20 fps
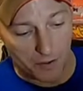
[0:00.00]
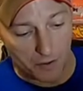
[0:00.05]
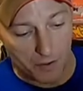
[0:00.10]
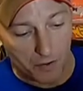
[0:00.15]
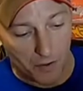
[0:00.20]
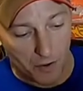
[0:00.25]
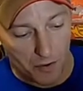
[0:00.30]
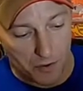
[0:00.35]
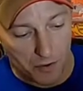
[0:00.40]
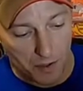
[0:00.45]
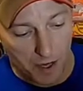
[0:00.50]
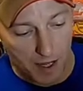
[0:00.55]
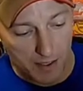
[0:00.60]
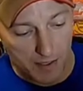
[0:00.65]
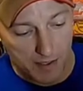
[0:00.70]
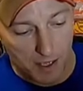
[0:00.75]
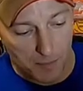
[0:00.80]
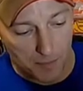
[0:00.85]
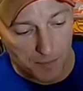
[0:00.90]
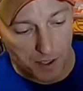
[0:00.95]
You know, you got
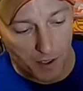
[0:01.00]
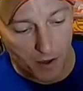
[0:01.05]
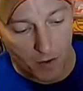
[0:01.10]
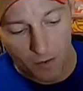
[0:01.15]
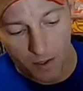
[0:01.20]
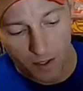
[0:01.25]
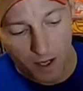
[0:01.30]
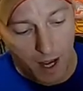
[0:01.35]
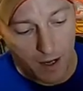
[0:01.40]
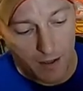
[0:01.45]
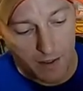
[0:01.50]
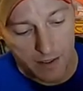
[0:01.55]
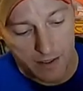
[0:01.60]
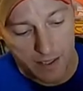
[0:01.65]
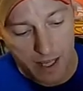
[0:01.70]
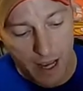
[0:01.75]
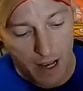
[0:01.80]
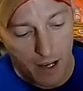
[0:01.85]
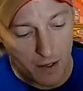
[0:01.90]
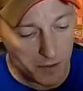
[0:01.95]
something going on in
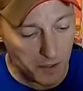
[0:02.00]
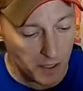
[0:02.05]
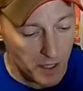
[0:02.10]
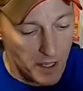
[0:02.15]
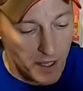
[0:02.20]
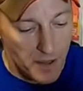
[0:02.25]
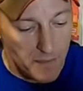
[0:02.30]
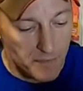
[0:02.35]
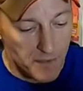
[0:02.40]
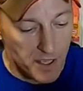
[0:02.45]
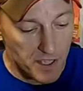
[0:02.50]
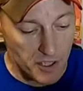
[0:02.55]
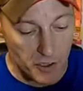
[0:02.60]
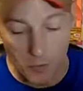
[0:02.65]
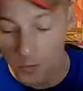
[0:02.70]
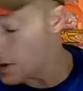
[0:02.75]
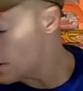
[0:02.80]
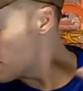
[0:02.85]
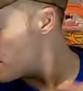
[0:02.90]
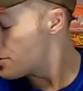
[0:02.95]
town and you
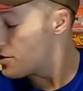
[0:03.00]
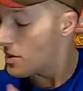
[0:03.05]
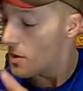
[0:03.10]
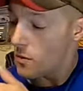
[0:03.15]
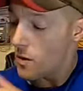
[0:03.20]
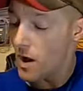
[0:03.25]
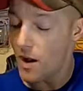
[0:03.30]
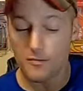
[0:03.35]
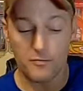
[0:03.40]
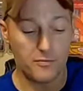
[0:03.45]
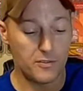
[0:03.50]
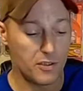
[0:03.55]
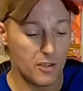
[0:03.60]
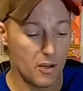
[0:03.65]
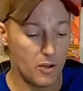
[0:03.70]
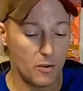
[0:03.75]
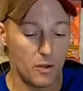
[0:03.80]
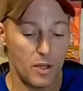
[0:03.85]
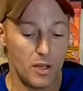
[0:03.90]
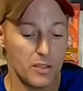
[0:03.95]
want to show off, you
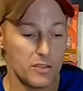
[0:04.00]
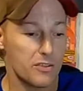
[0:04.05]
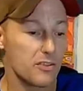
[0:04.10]
know,